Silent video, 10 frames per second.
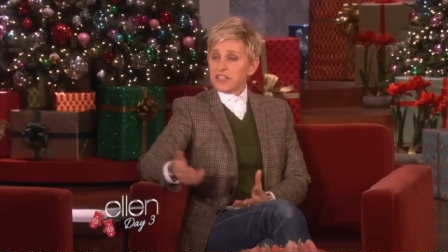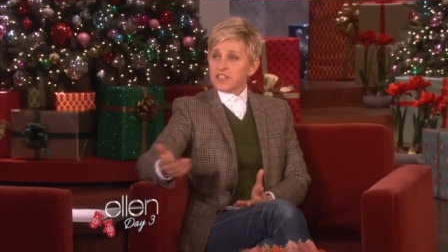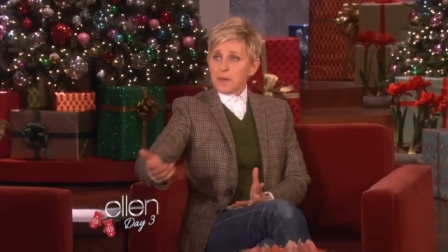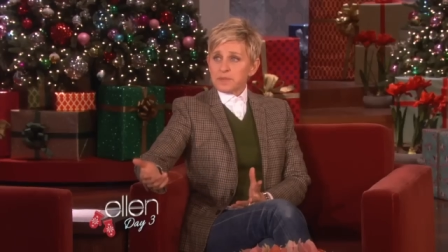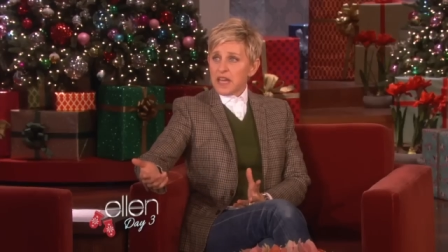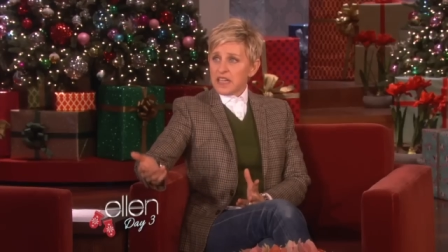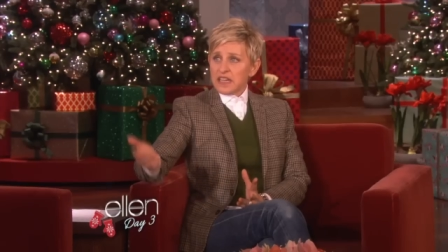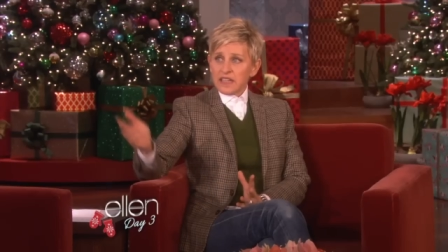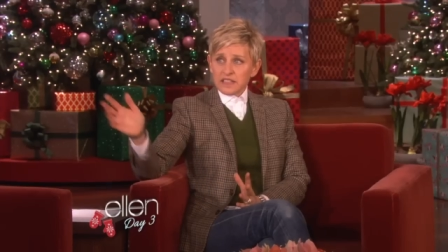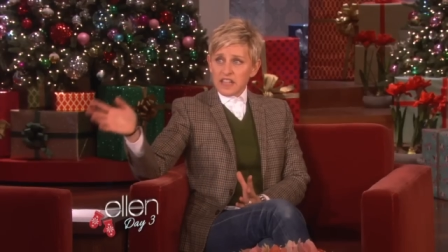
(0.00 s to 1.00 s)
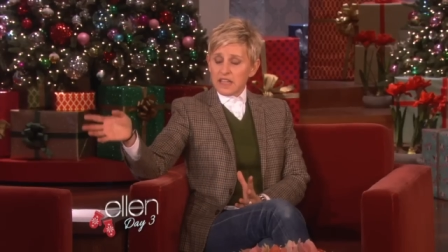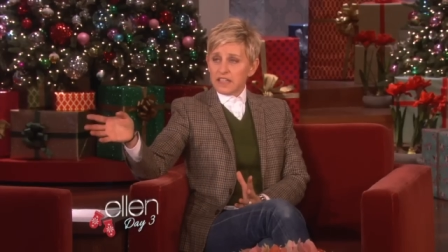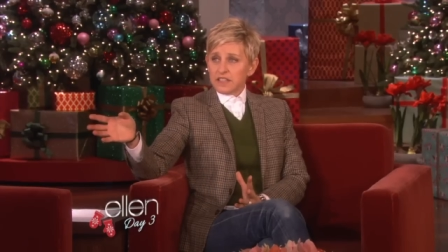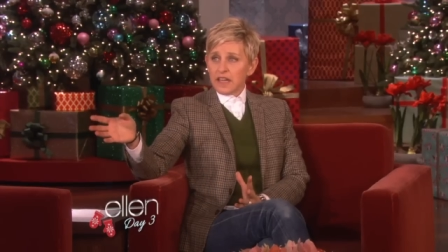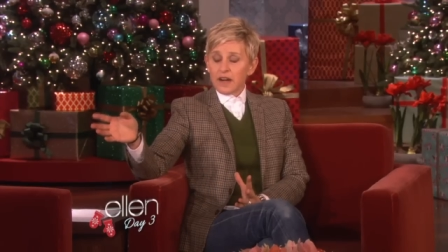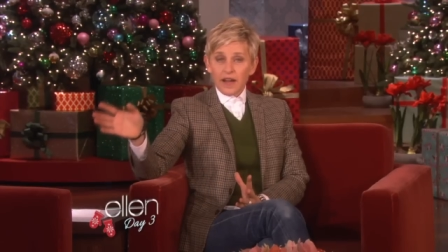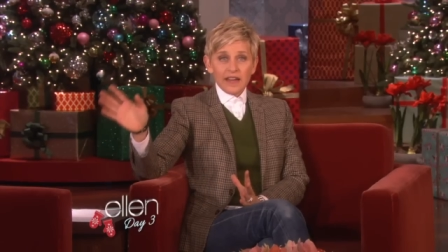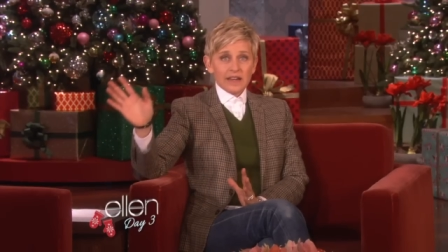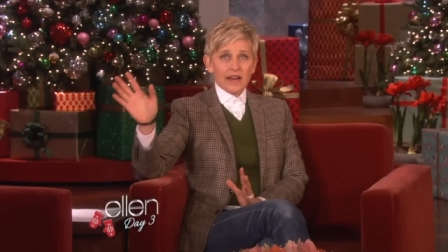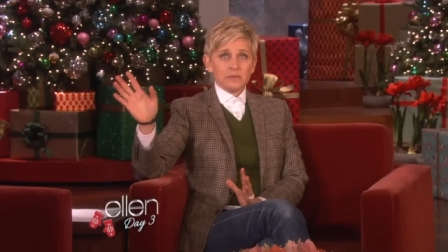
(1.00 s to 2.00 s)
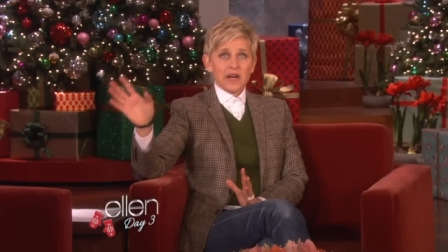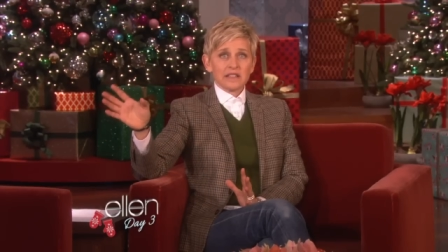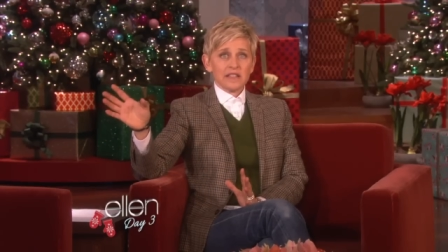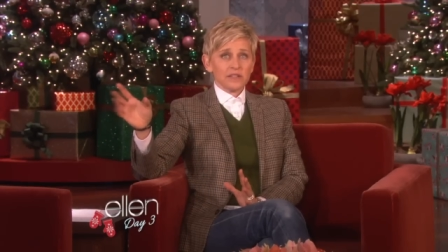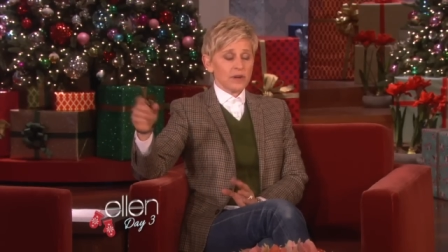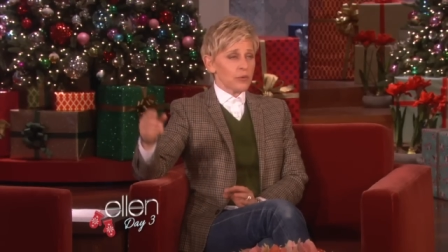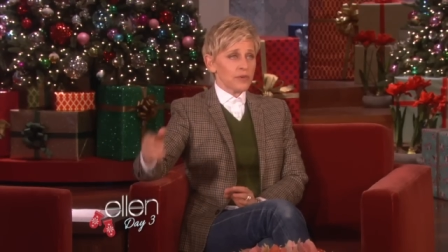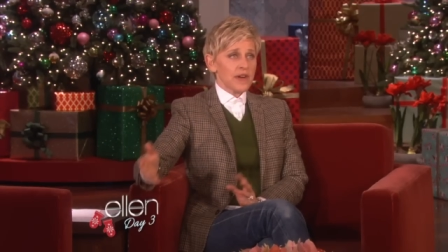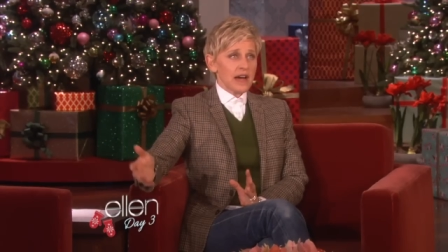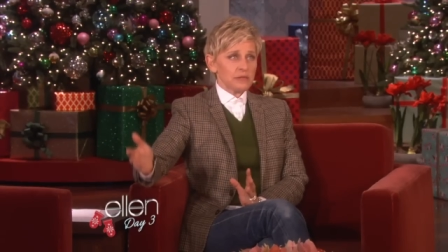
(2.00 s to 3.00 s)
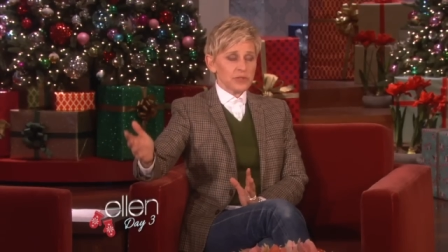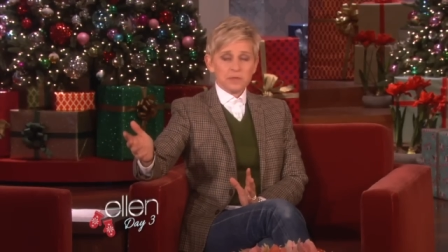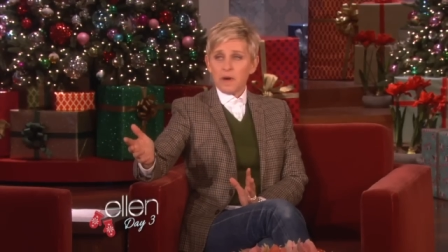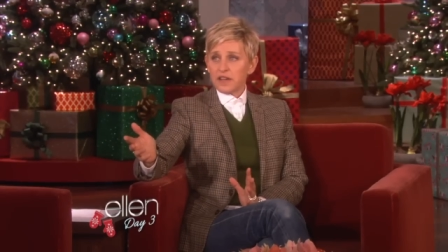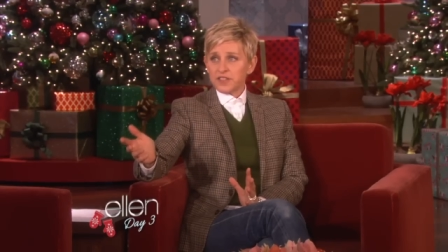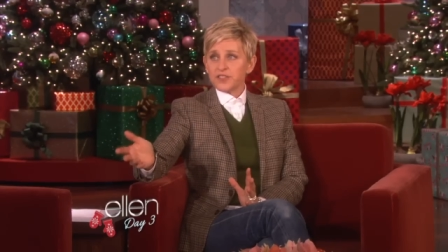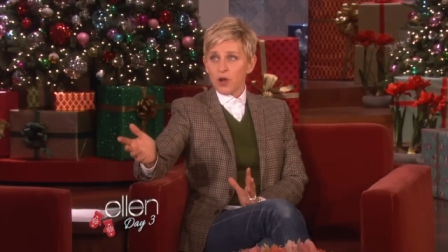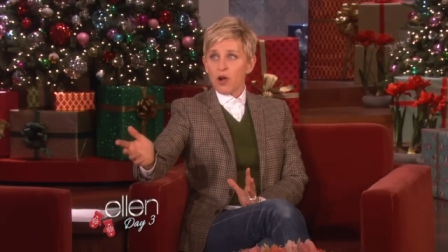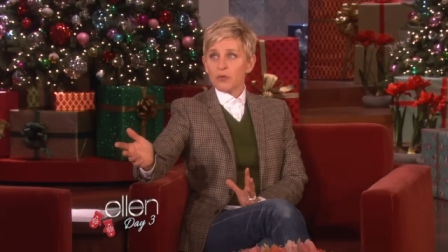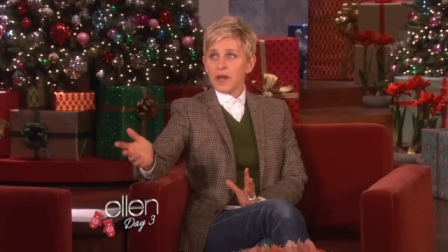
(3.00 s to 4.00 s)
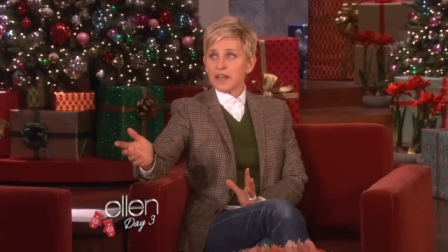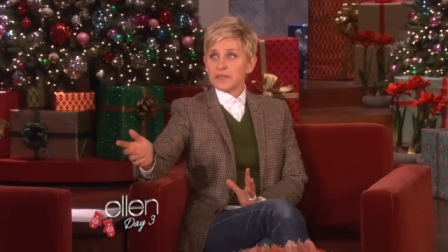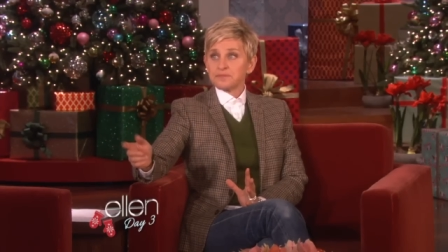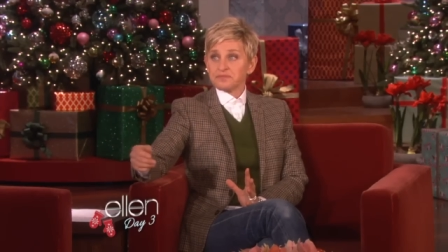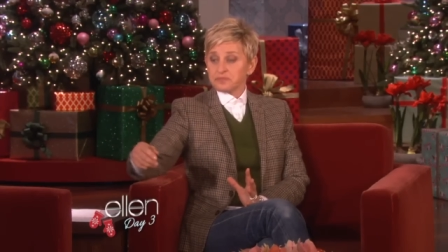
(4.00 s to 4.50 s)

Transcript: it's updated, it's, it's there, and I'm not kidding around. We've gotten responses already.